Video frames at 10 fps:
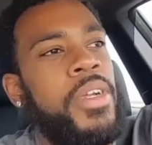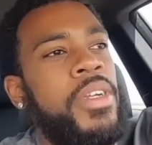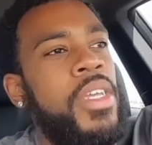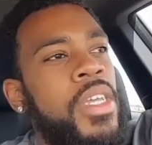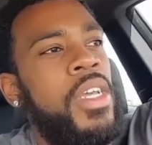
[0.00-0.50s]

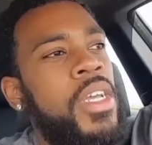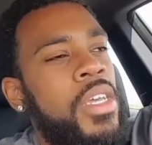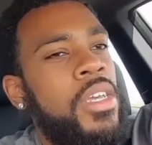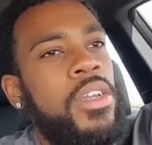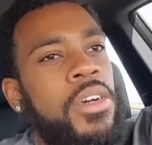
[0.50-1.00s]
You know,
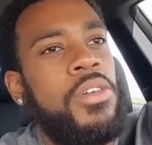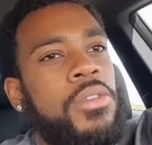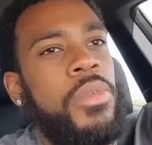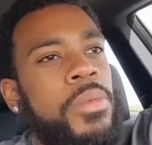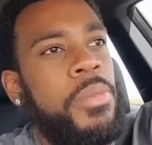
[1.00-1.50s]
be prepared to
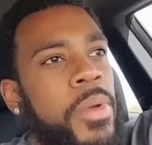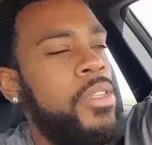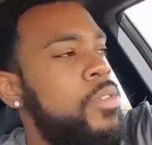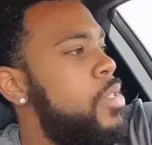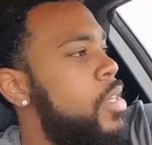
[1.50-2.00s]
do things
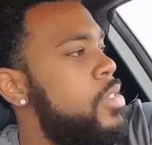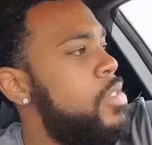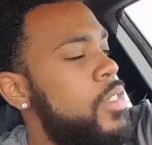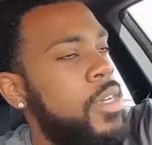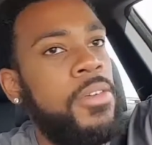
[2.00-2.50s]
yourself
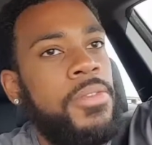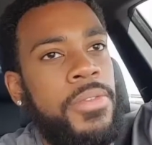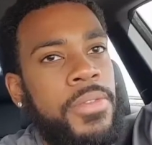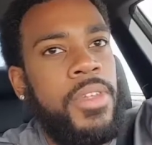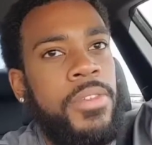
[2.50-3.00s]
if you
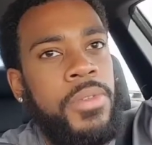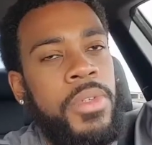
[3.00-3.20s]
need to,